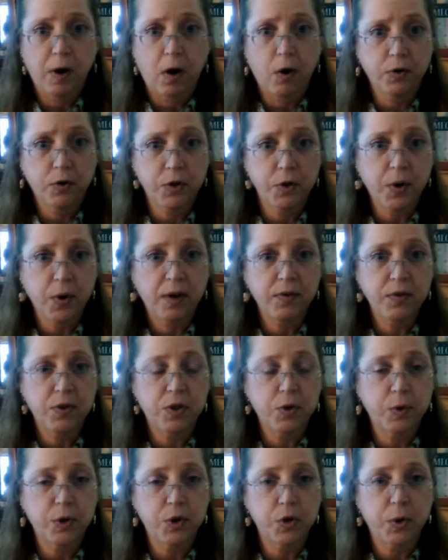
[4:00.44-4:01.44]
of arts and crafts
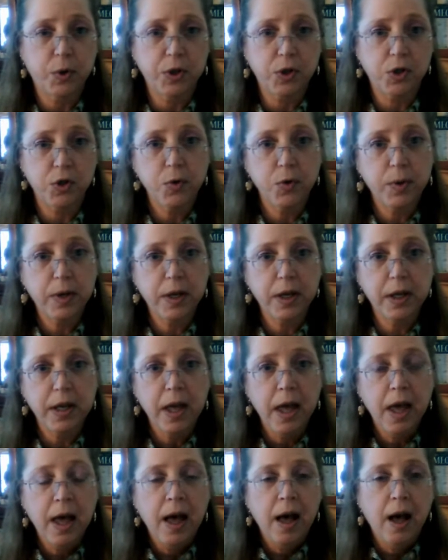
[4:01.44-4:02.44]
do you enjoy doing?
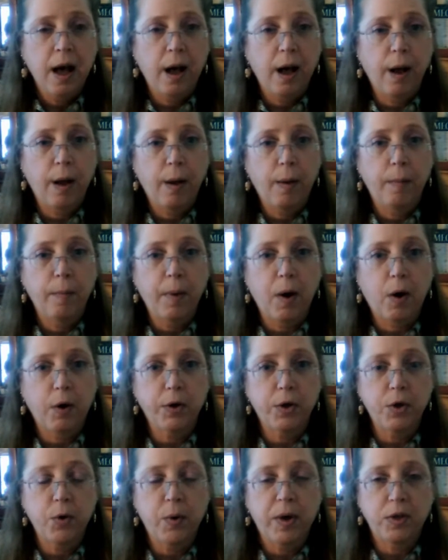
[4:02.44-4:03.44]
Are
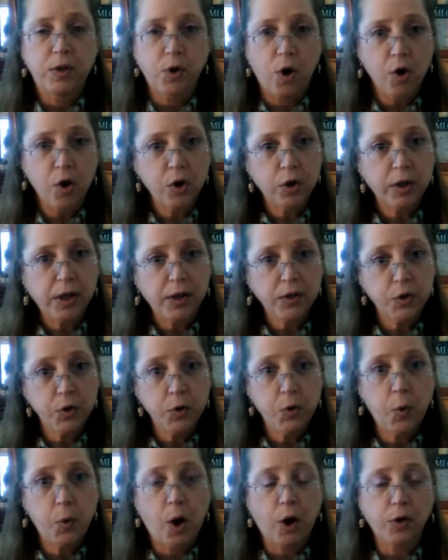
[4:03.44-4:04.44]
you a doll collector
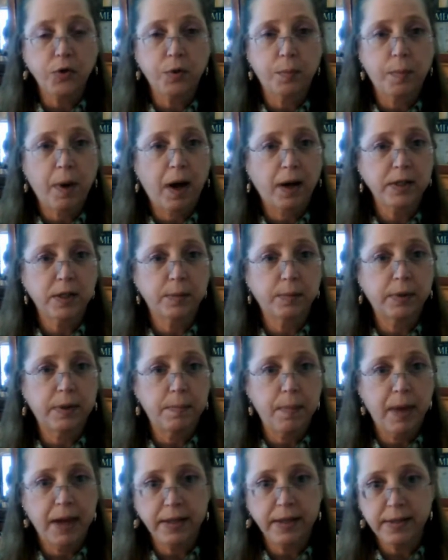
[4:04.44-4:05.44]
who also possibly
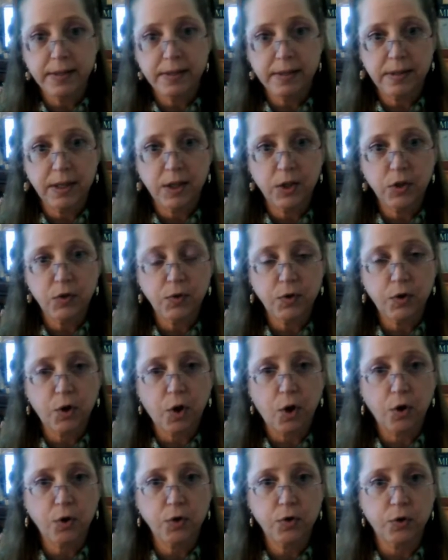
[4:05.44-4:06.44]
makes things for
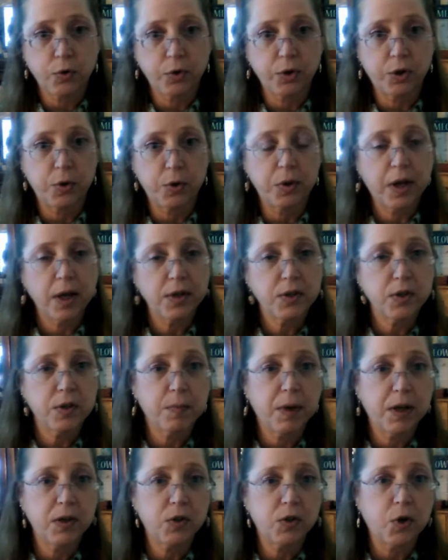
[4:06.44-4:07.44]
dolls, or do you
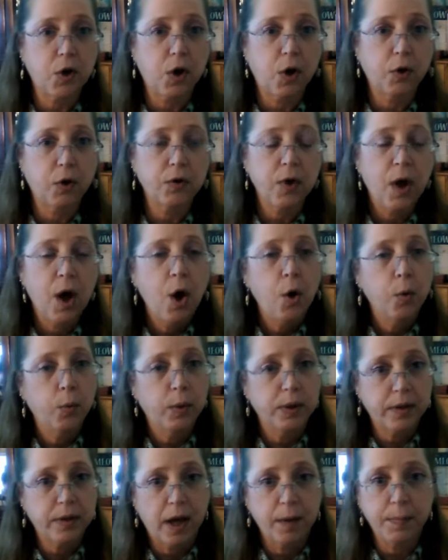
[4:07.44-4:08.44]
customize dolls?
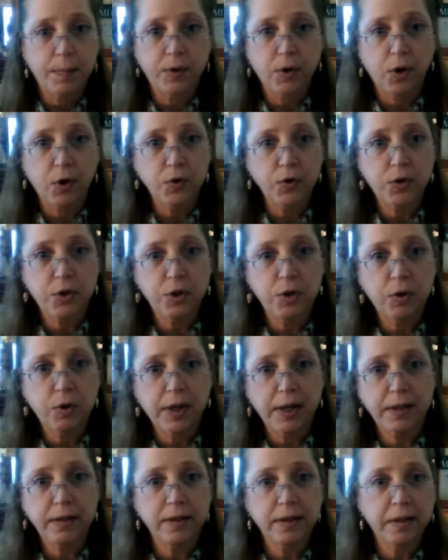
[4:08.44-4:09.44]
What type of dolls do you
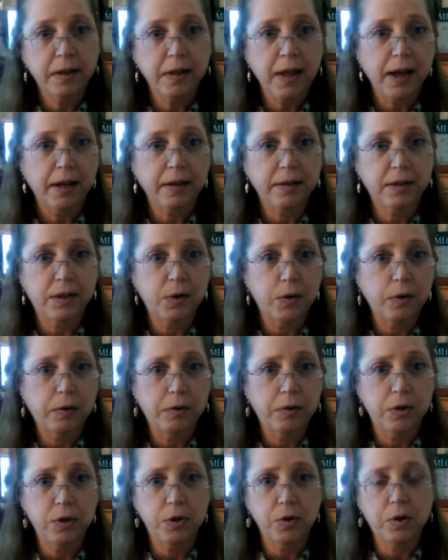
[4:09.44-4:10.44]
like to collect? Do
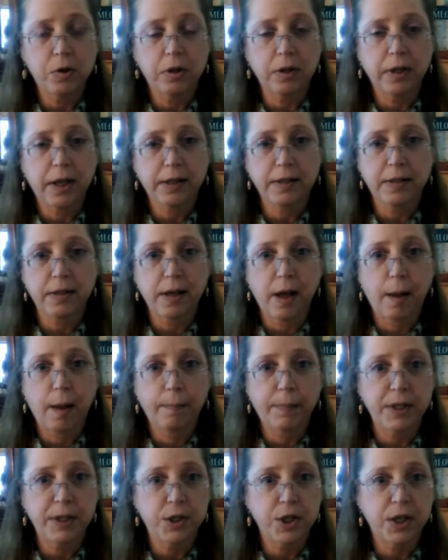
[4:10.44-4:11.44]
you collect
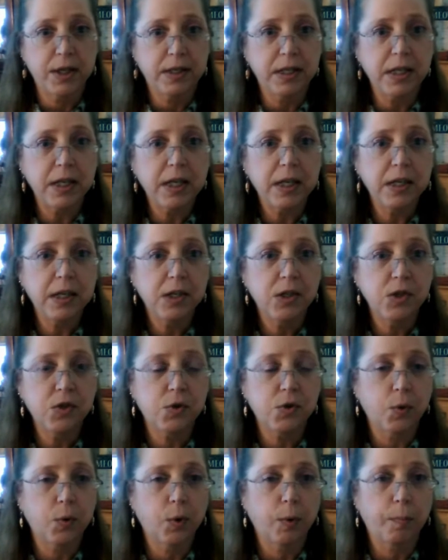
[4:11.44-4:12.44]

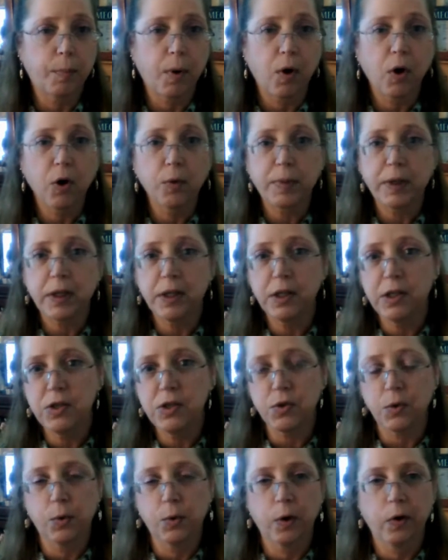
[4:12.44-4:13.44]
BJDs or
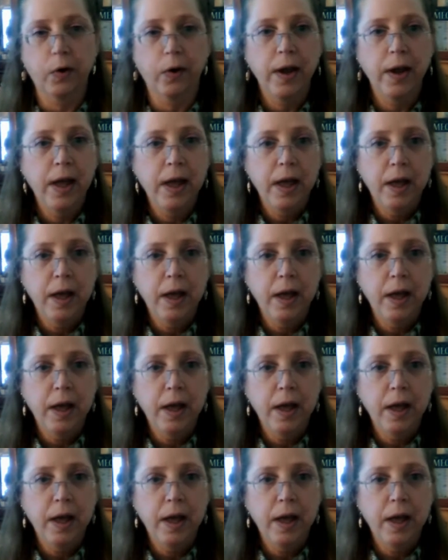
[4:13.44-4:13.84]
Barbies or,